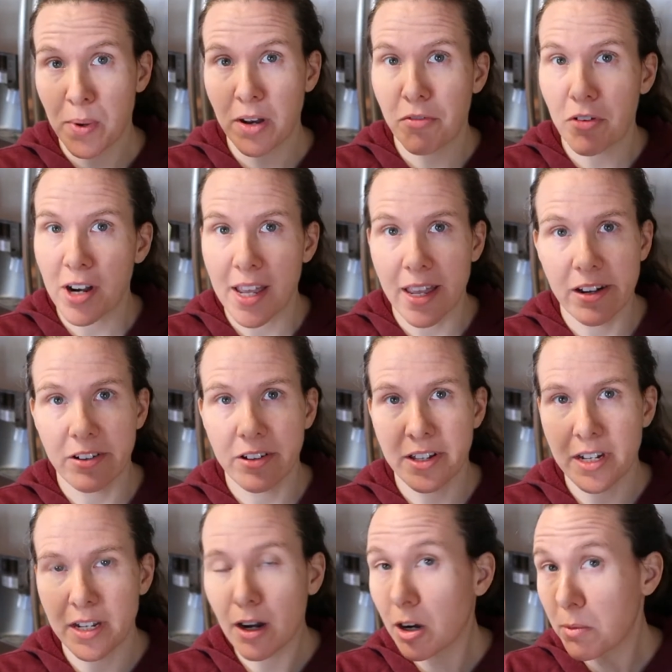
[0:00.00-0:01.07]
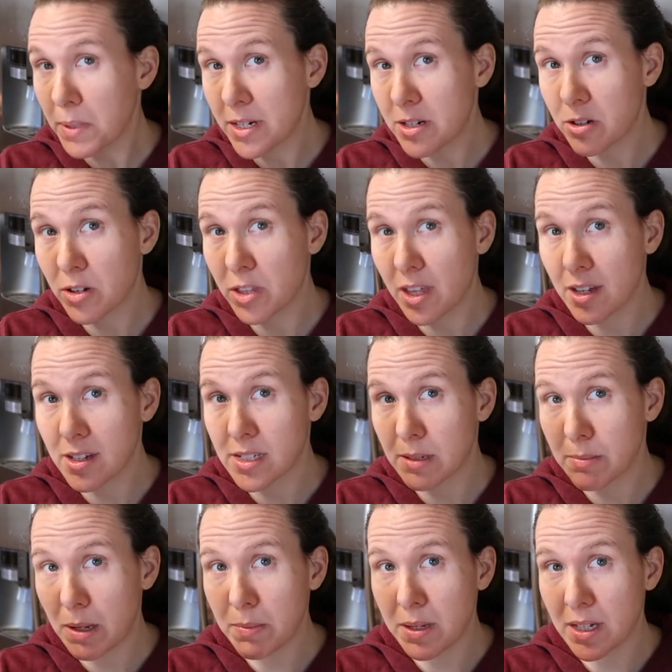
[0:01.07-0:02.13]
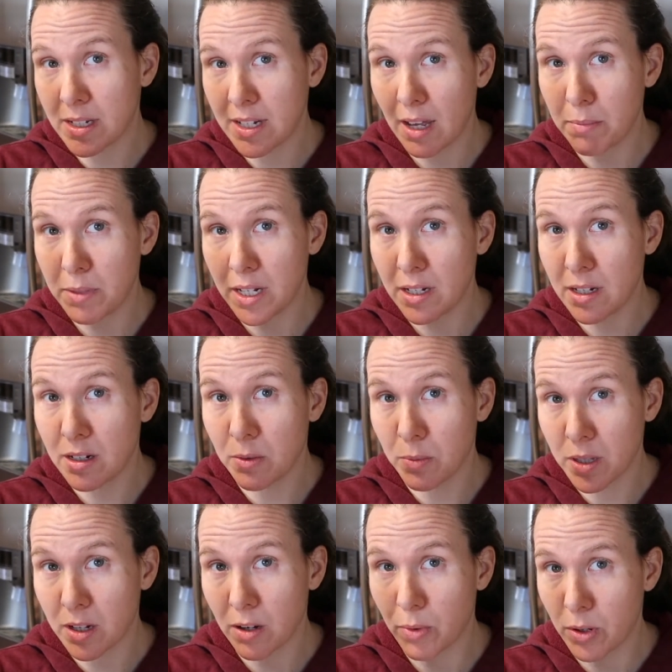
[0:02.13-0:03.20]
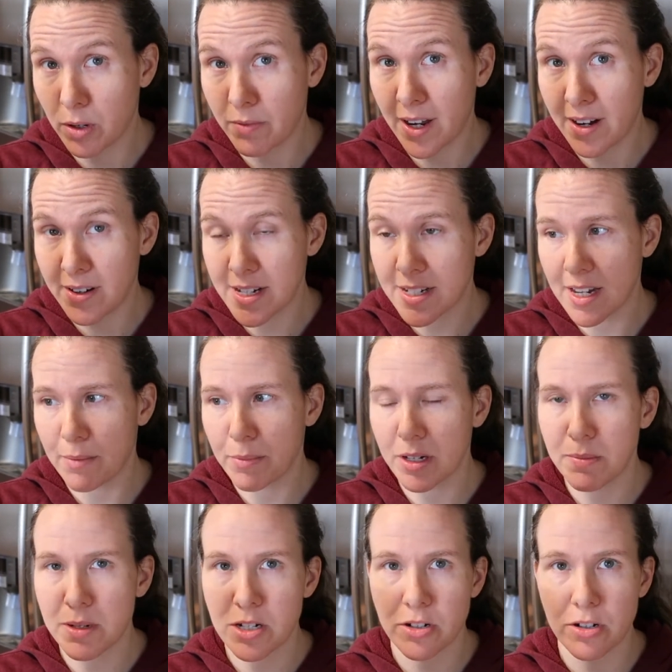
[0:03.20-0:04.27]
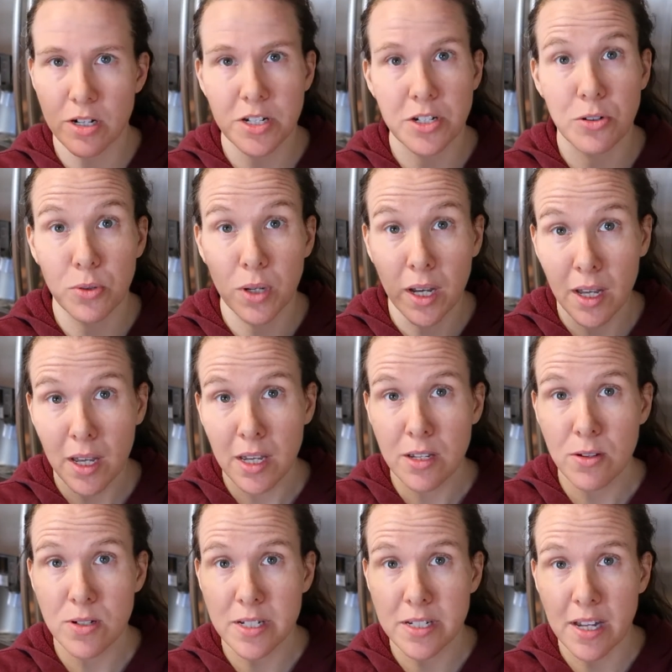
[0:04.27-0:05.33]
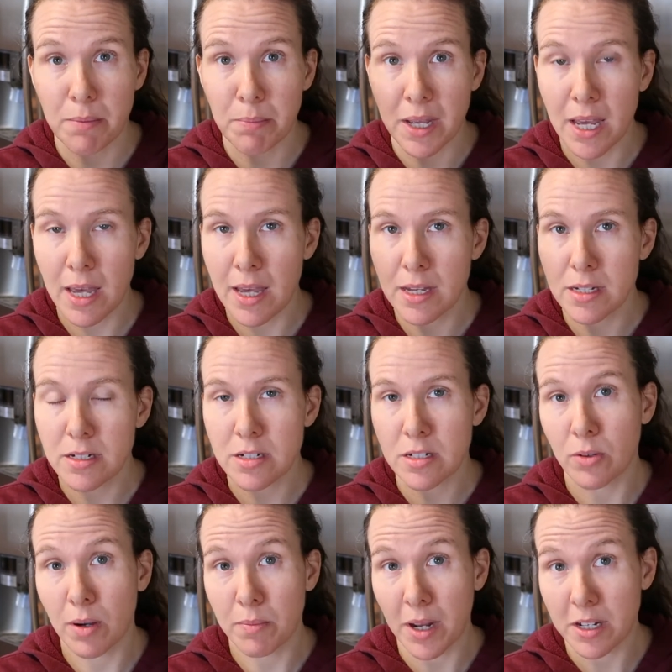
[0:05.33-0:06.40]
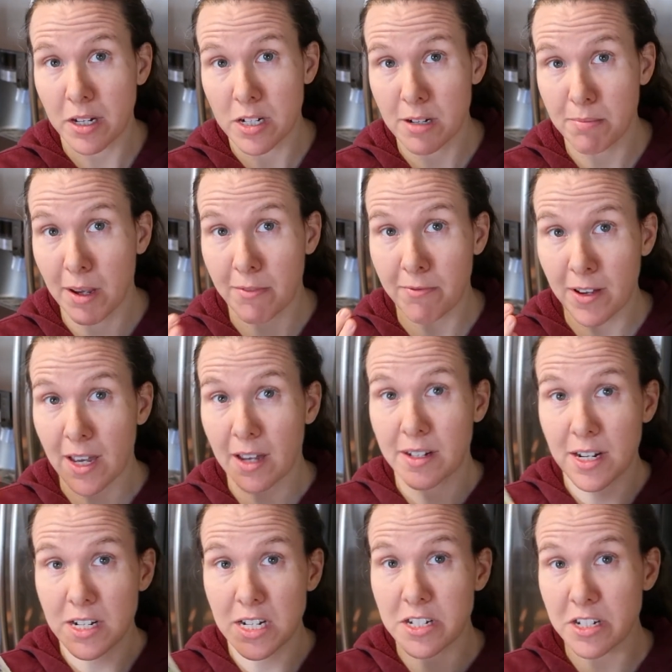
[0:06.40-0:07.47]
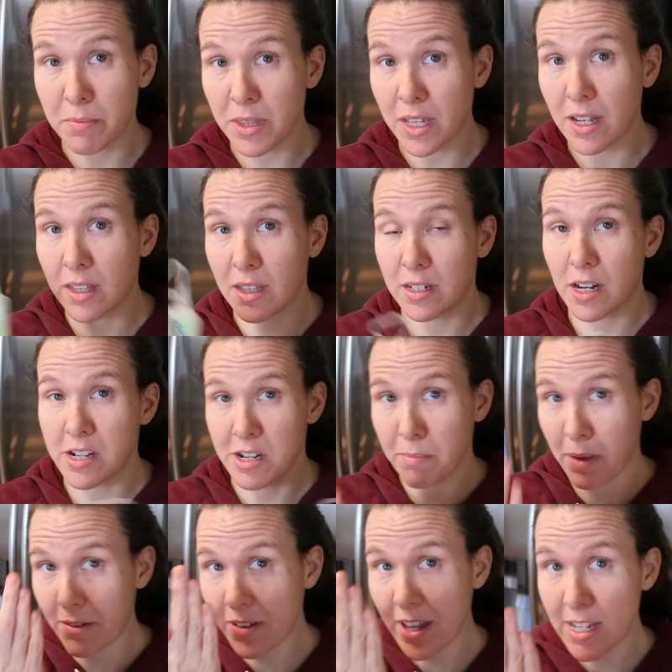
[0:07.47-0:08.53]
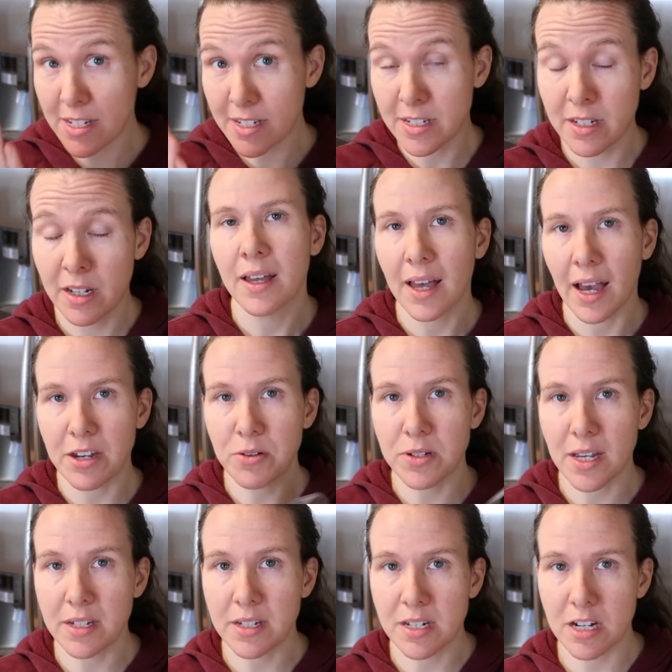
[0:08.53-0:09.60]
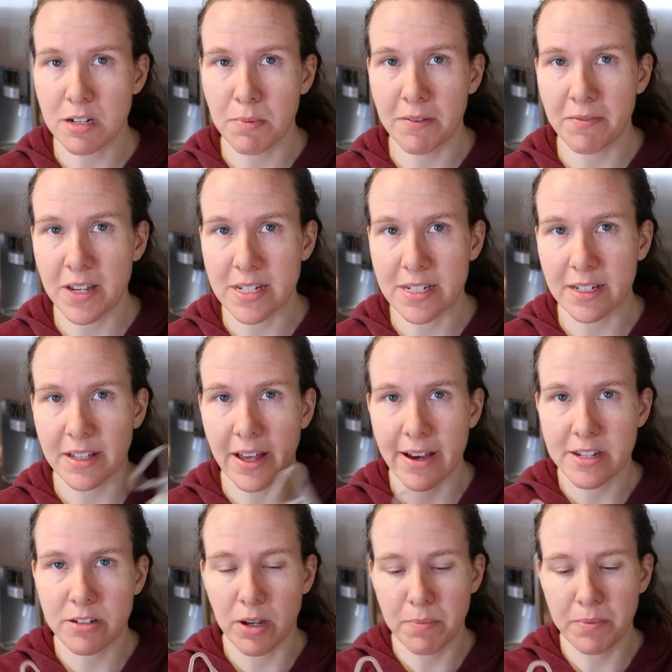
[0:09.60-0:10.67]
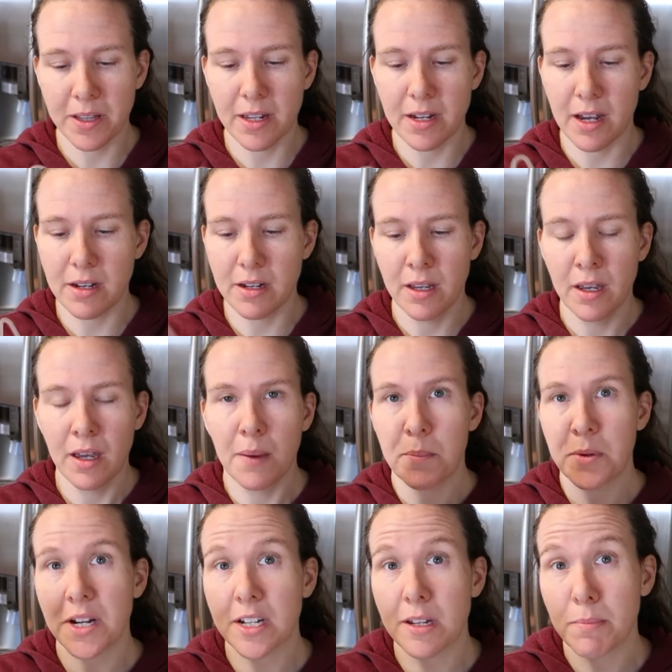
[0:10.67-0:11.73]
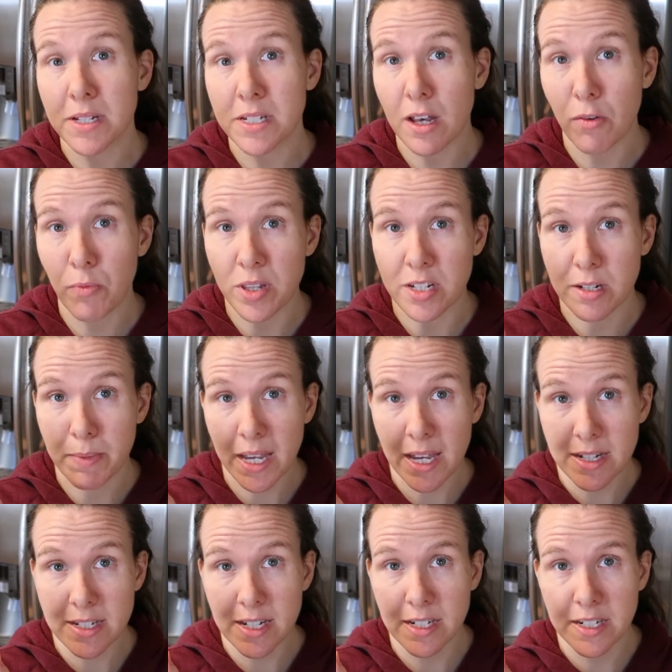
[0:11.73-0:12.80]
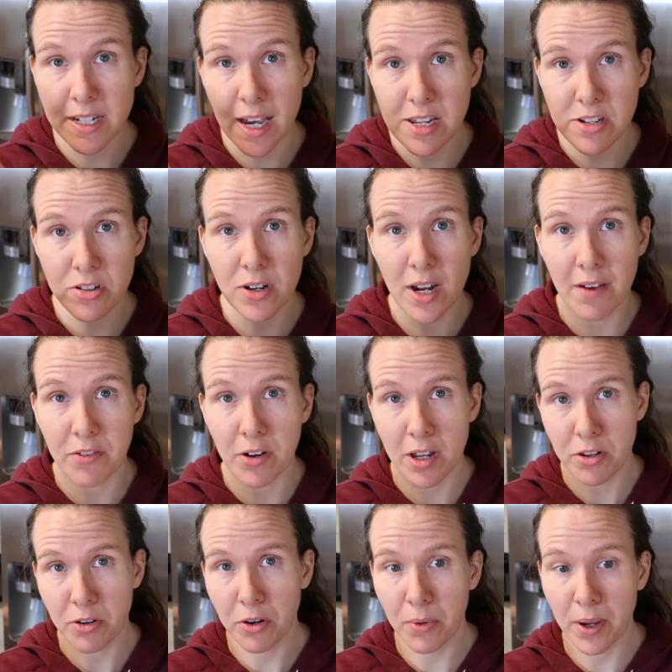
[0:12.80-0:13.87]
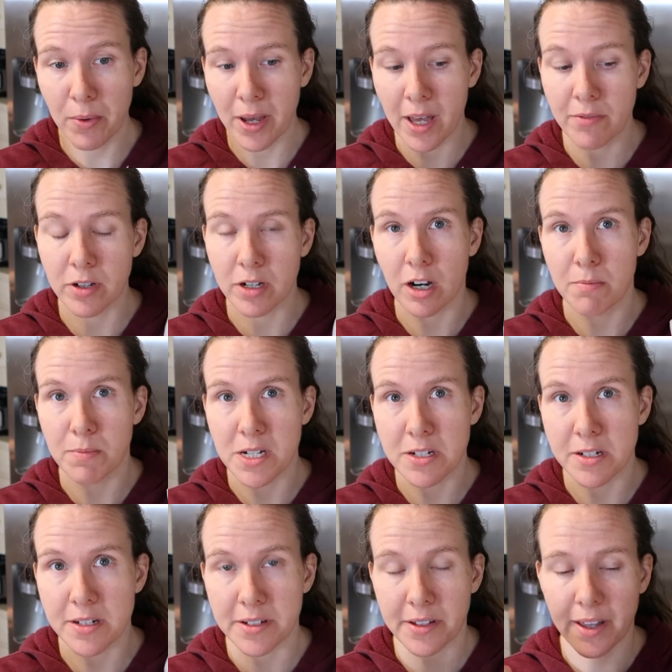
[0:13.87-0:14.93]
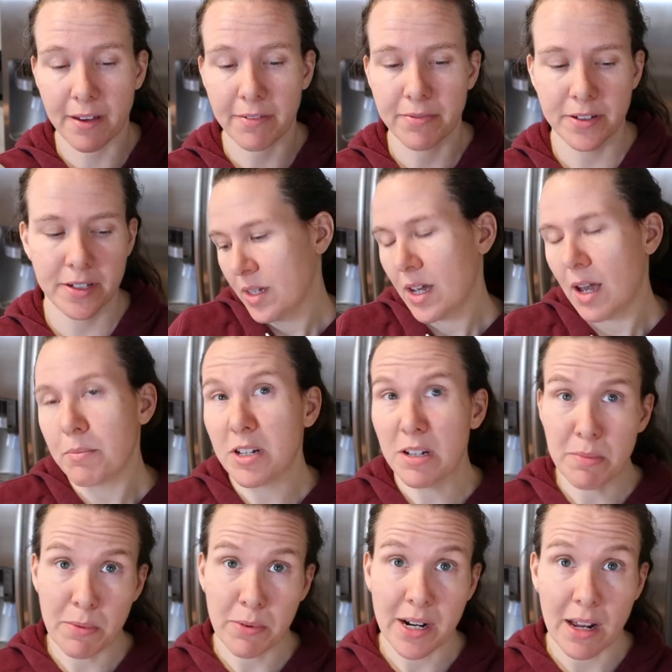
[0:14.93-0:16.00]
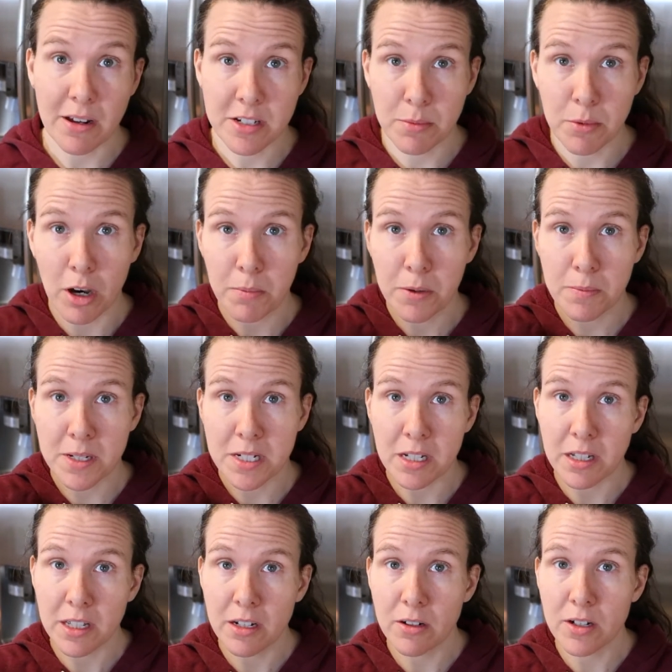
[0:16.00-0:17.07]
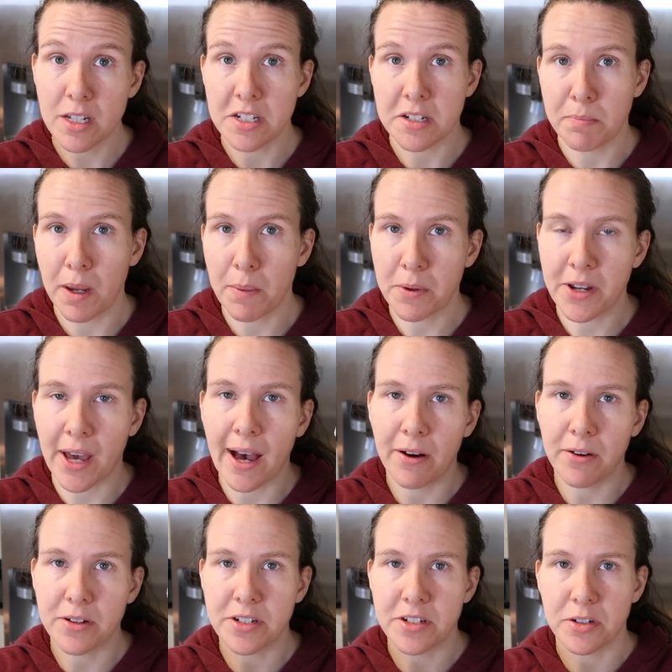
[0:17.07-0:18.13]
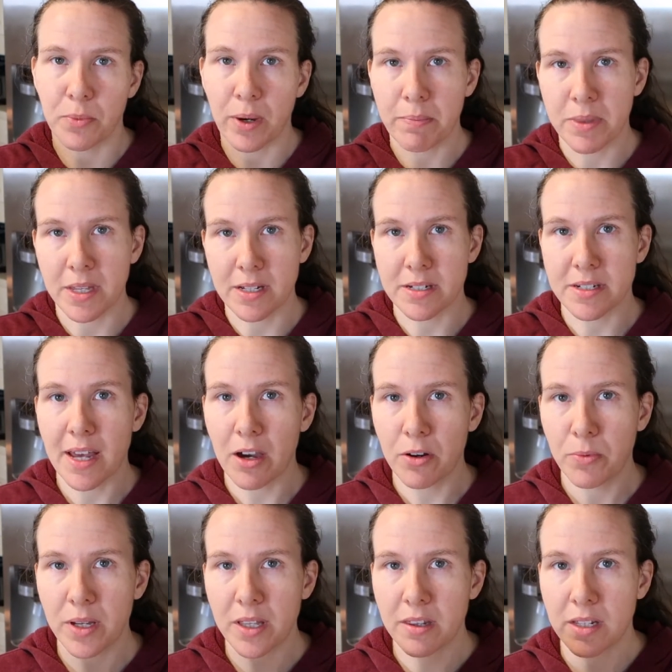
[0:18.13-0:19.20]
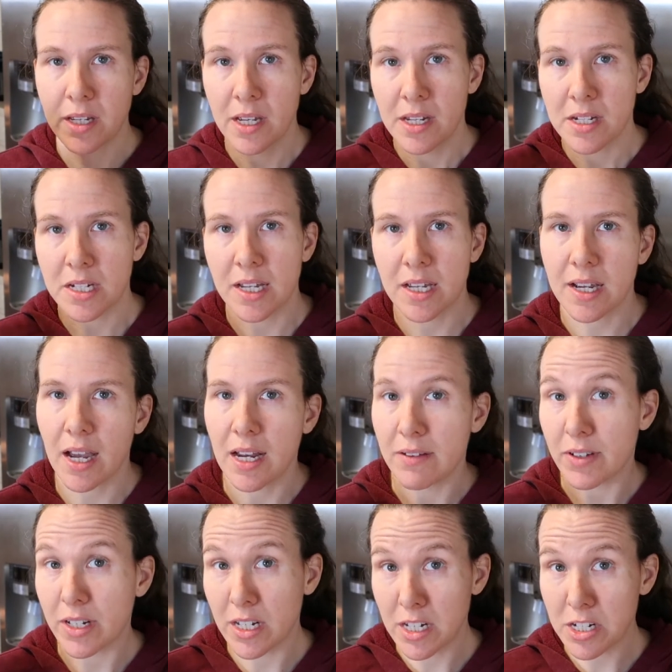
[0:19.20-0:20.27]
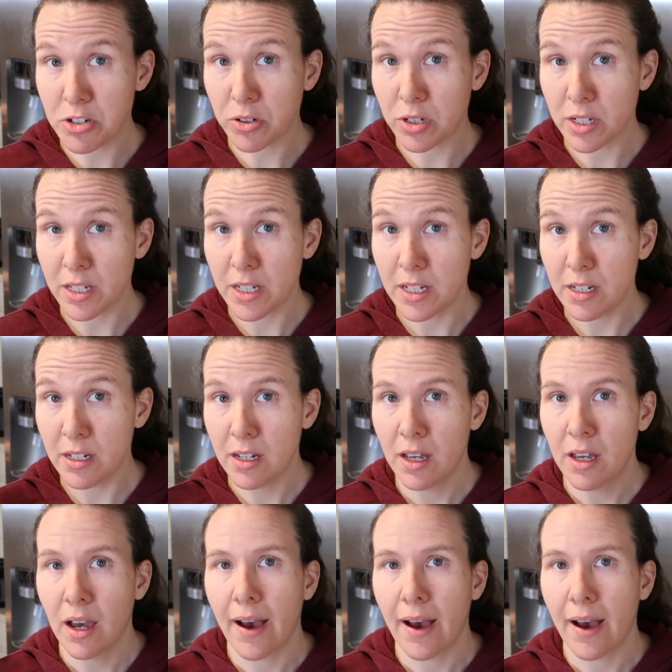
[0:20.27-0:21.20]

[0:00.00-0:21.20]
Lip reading: Whenever I handle any garbage or things that might be contaminated with coronavirus, I'm going to be sure to use this on my hands so I'm not touching something and then touching my face. I do tend to touch my face a lot, so I plan on protecting myself with some hand sanitizer after I throw away whatever garbage is left. I'm going to be bringing out some all-purpose cleaner and some paper towels to wipe things down with to get kind of an initial clean.